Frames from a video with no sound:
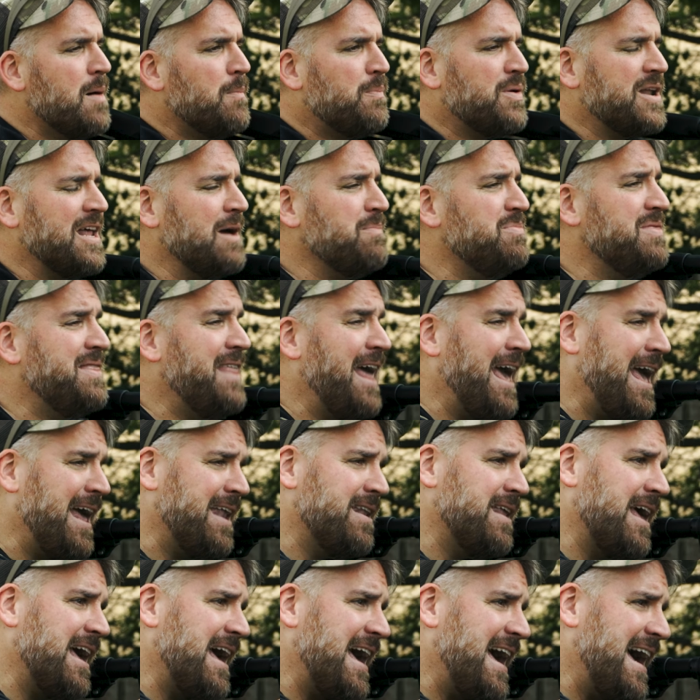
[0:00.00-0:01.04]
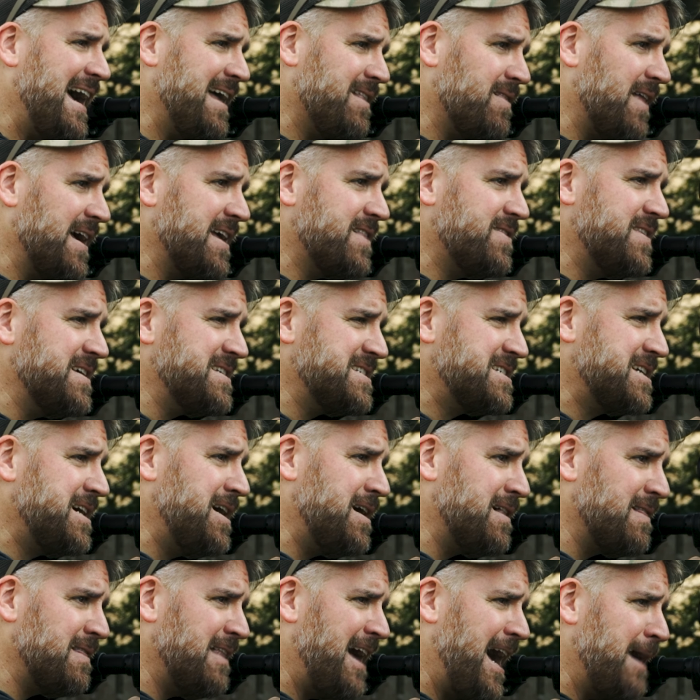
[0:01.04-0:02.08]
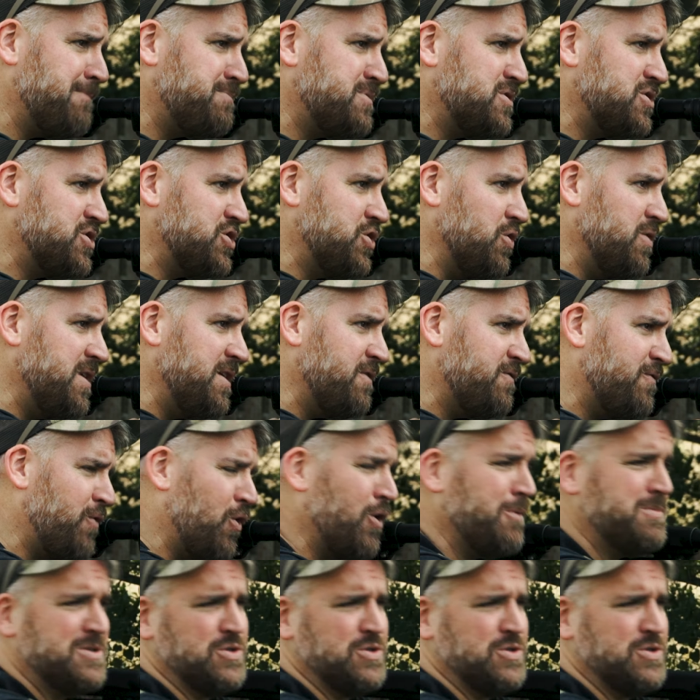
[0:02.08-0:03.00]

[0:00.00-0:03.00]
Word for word: but I'm then at like this collapsed shooting form.